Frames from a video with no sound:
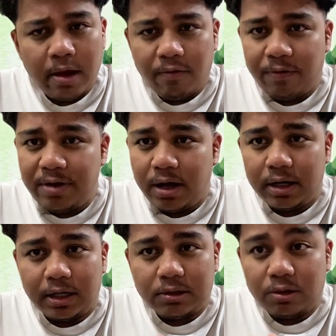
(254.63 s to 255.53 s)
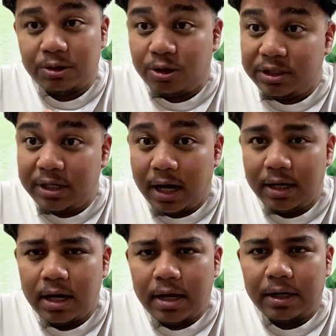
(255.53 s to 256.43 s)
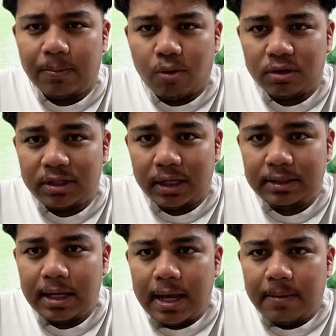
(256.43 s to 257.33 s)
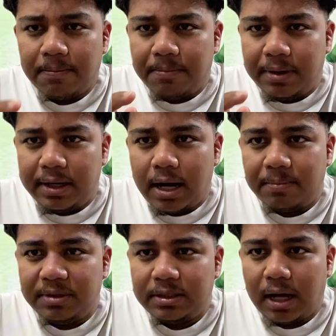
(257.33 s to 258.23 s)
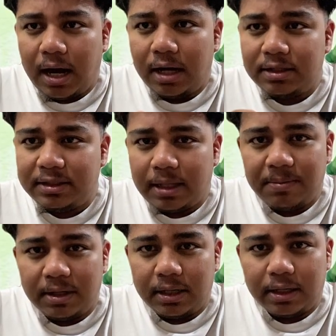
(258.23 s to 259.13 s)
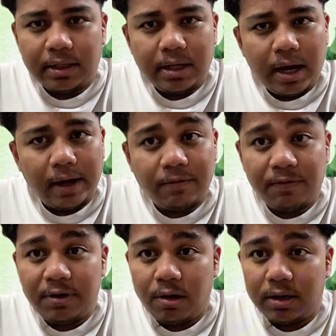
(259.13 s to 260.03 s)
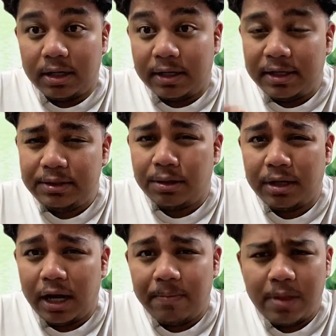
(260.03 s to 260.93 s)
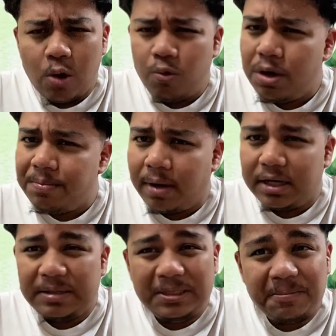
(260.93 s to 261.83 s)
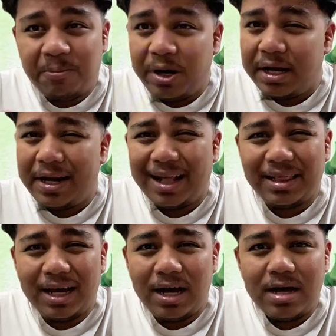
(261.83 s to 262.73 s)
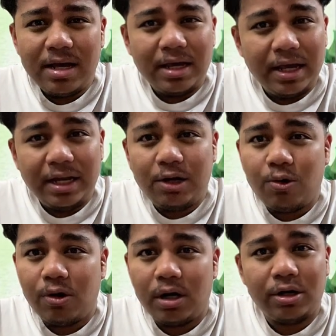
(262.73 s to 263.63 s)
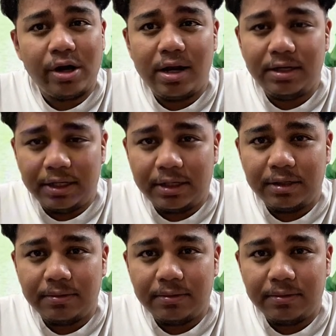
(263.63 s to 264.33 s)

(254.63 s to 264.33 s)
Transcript: Without a control chart, the process becomes unstable, and without a histogram, we might interpret data inaccurately.